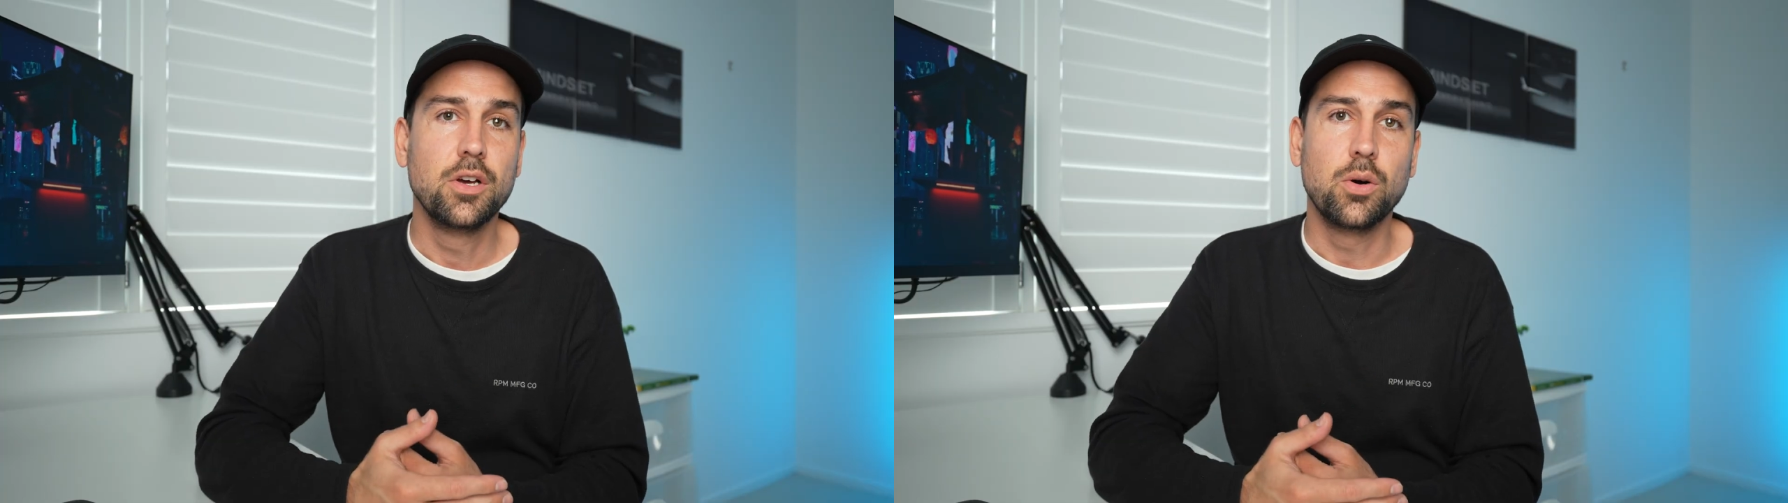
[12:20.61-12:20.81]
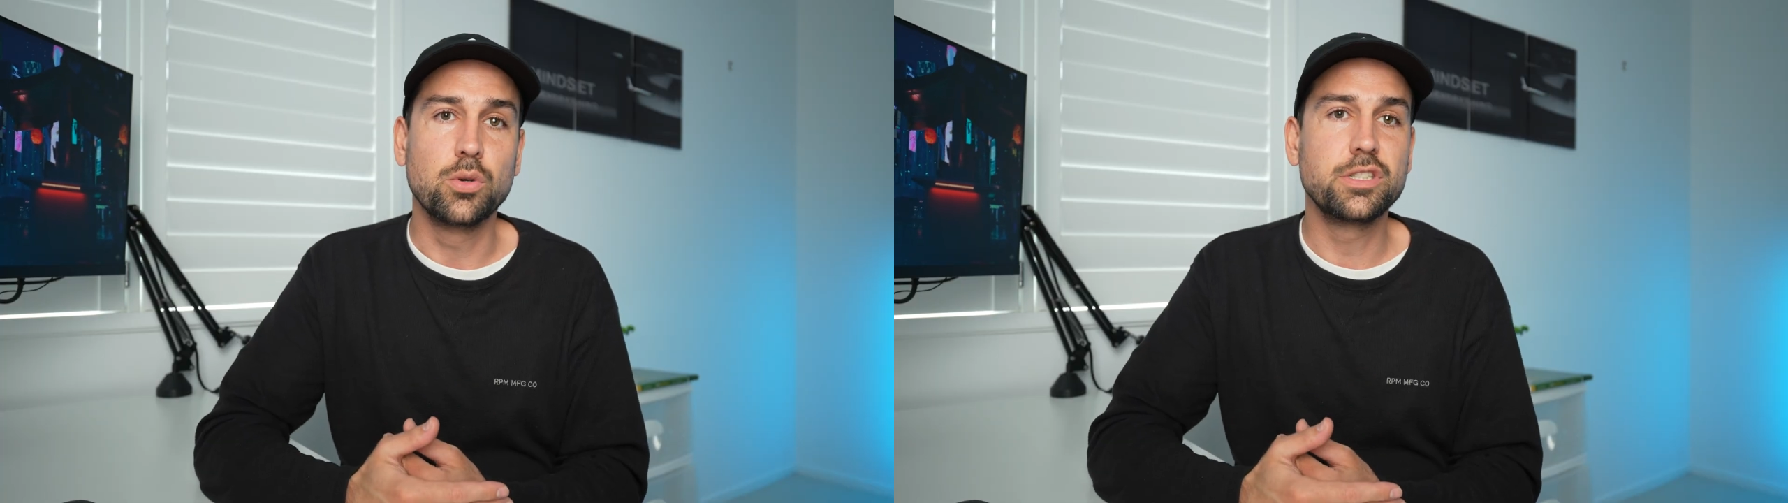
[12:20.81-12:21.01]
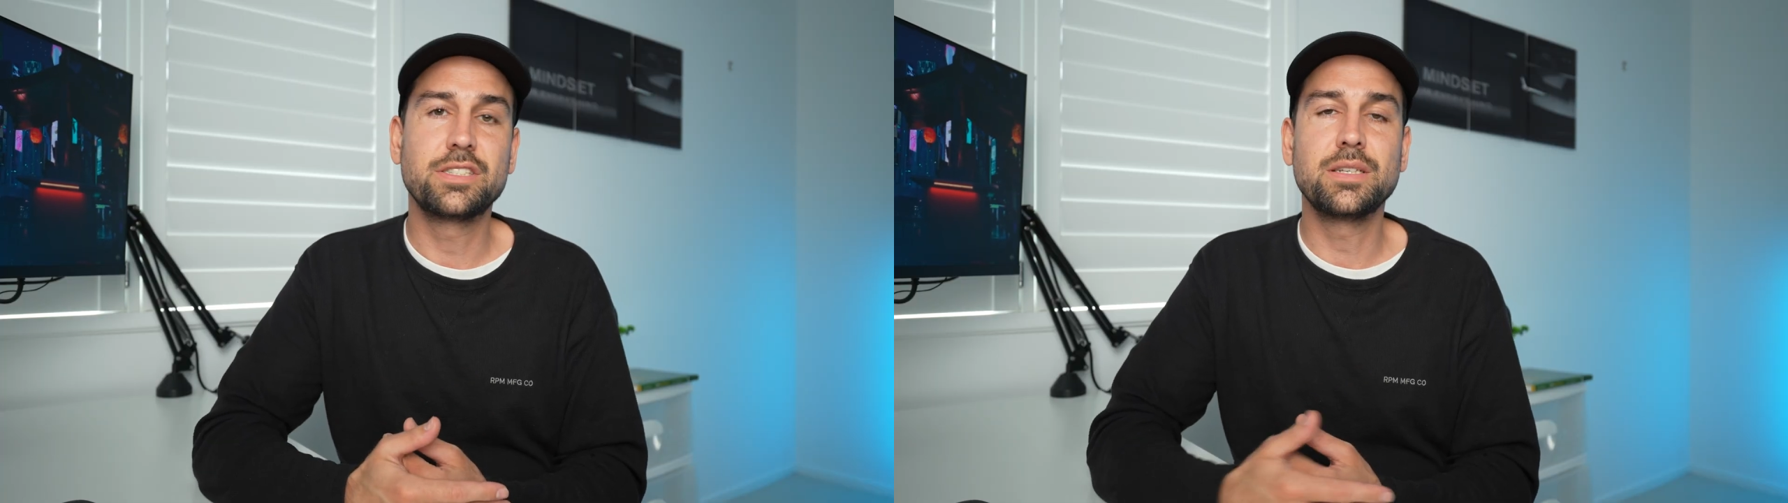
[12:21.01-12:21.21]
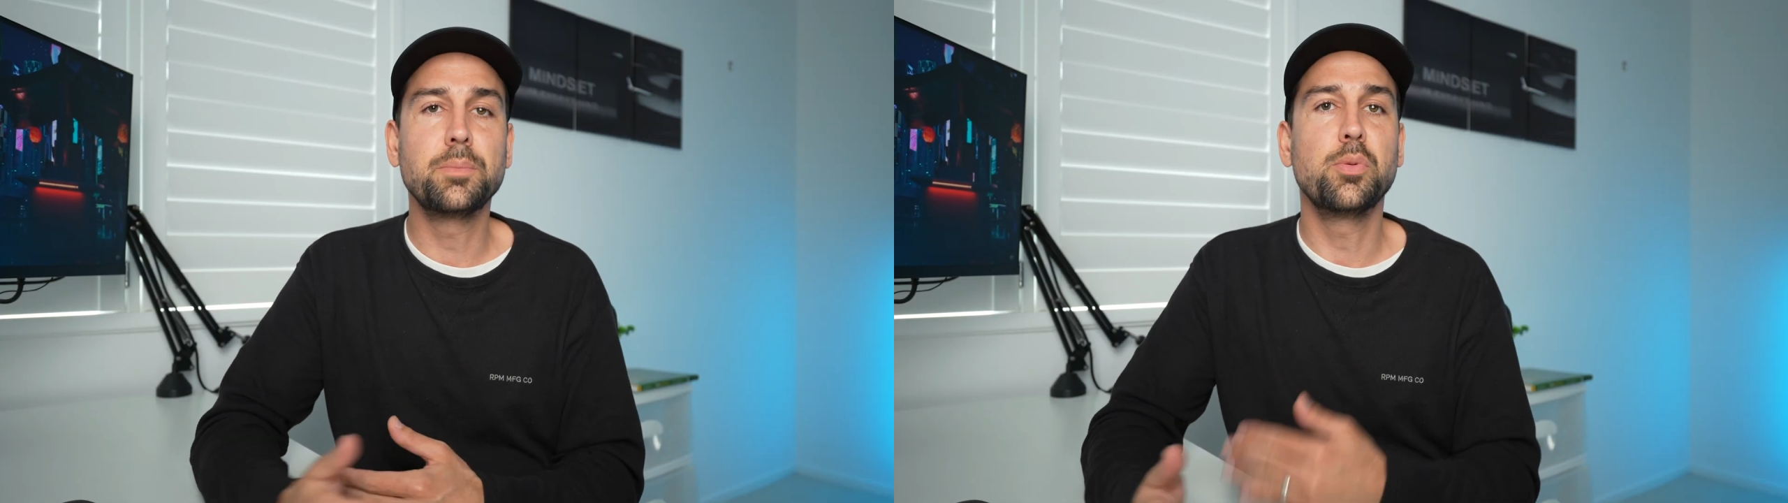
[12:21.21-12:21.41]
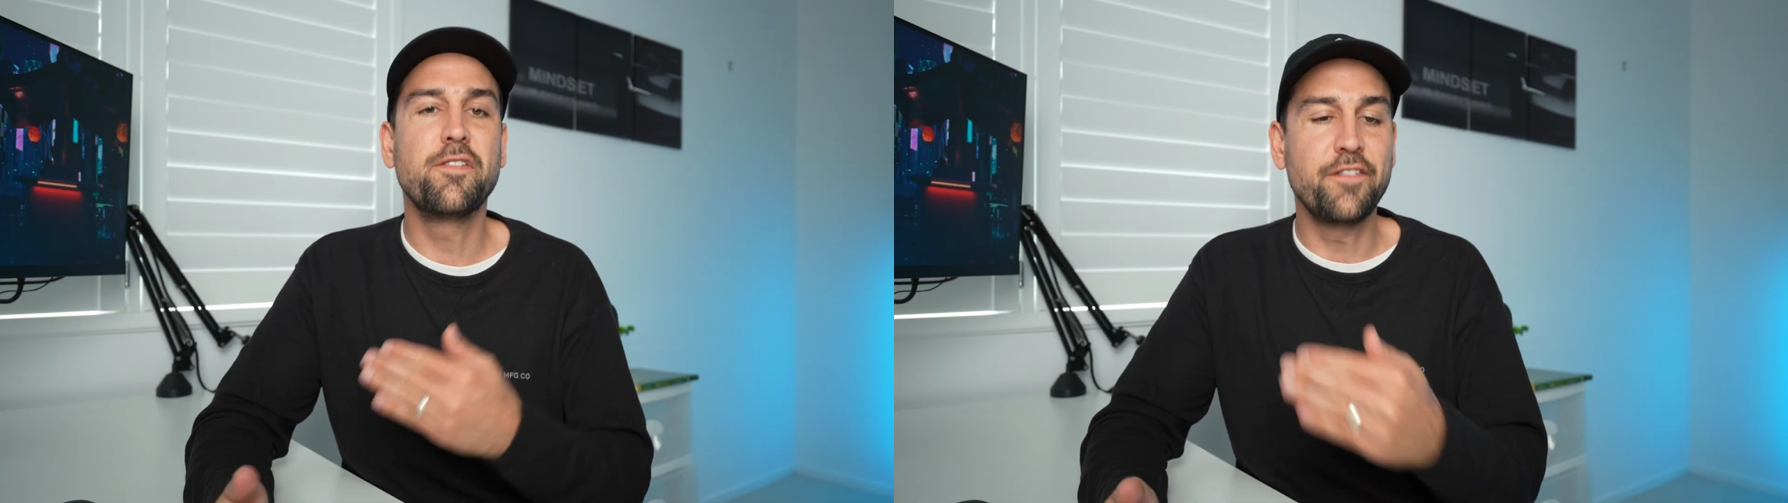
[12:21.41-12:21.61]
or just
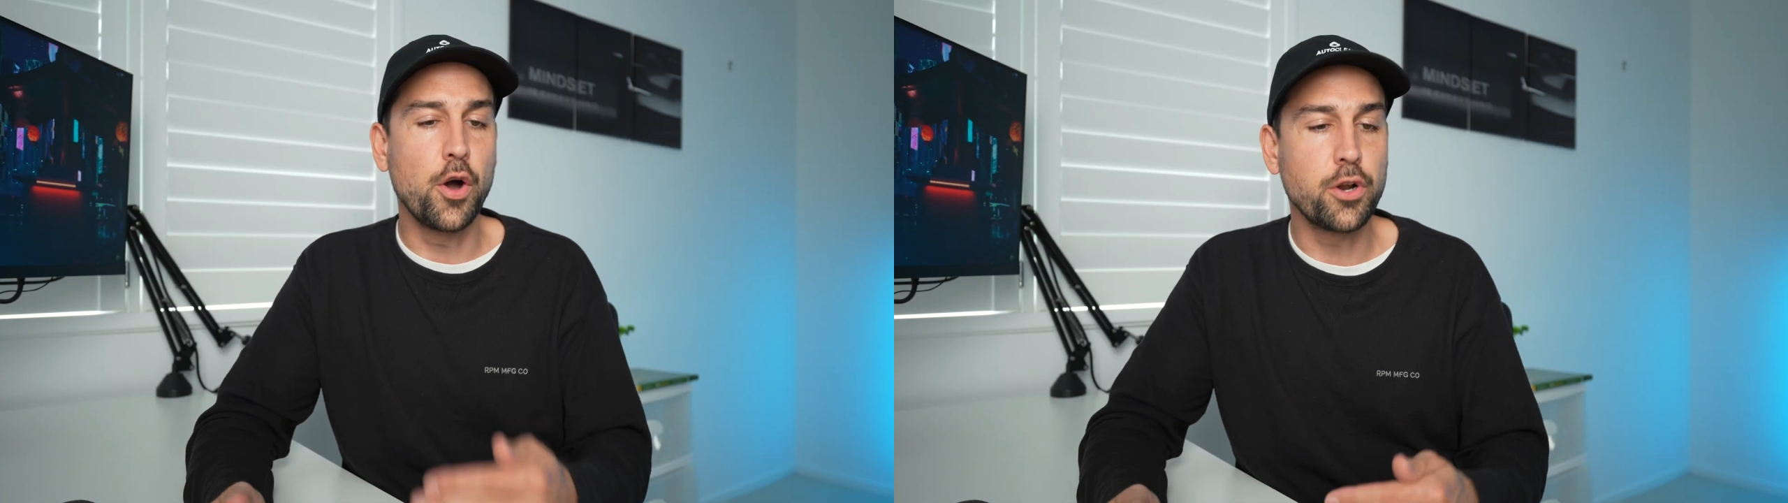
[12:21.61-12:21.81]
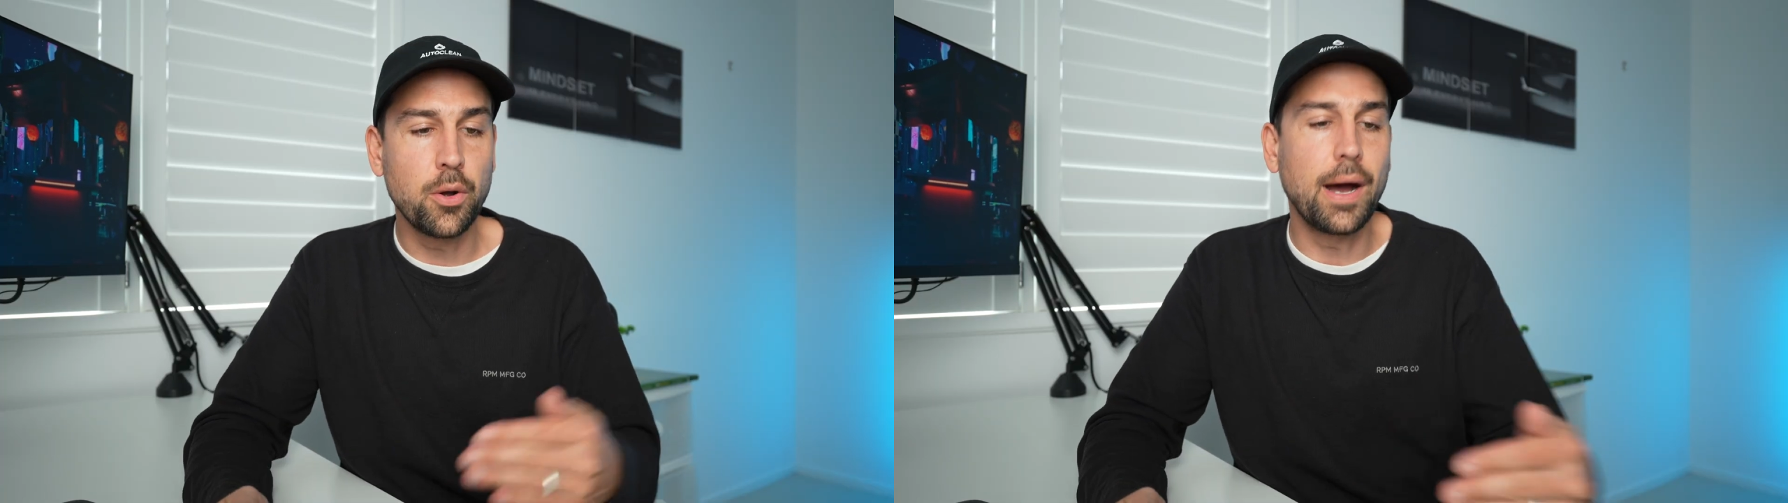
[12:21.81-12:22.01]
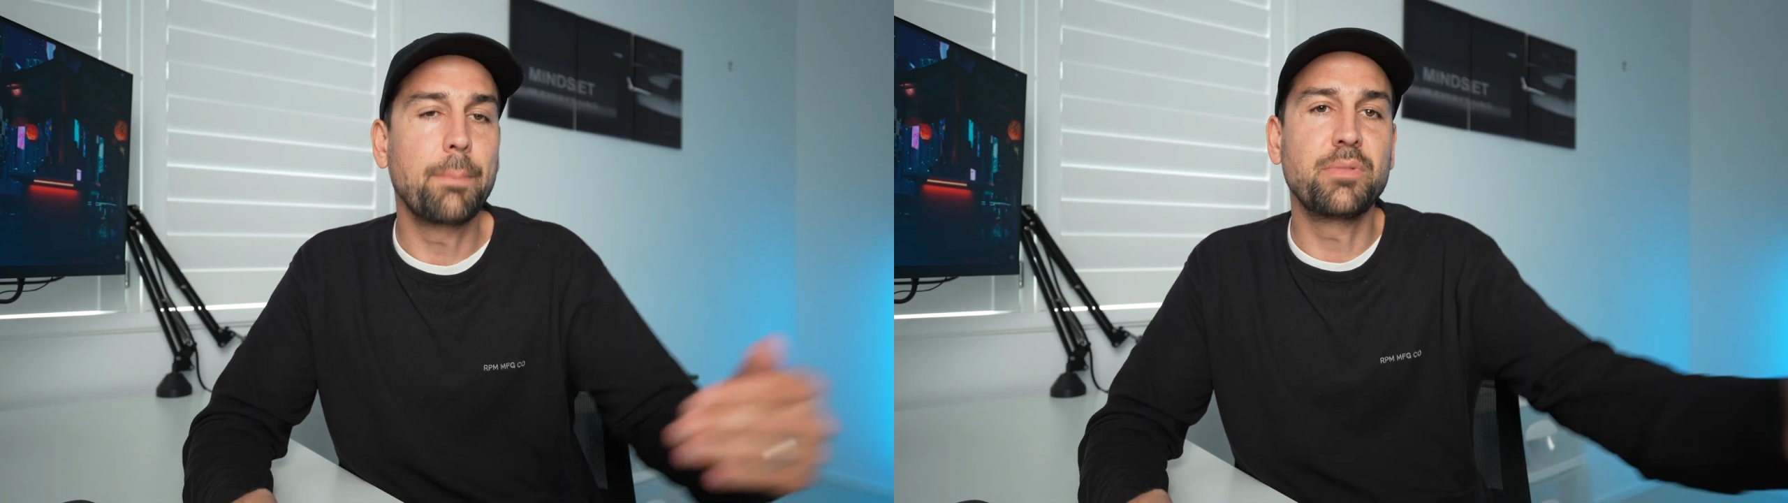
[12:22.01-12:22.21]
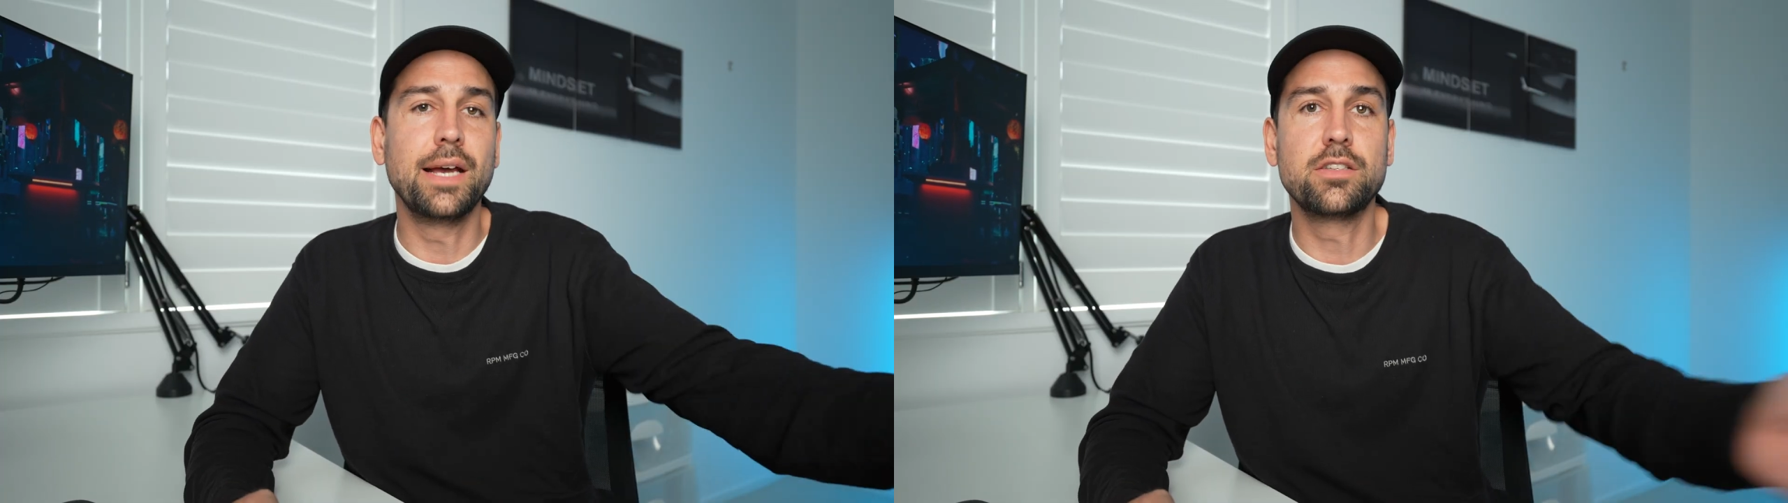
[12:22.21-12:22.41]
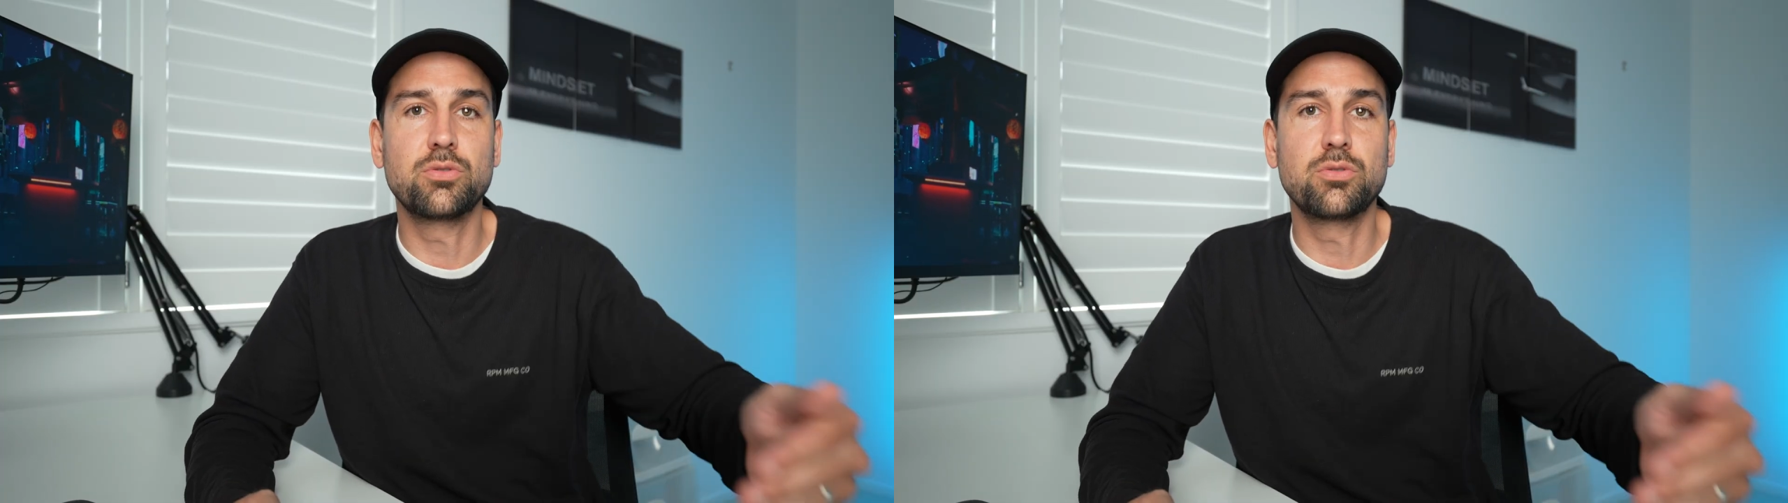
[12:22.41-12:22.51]
simple photo updates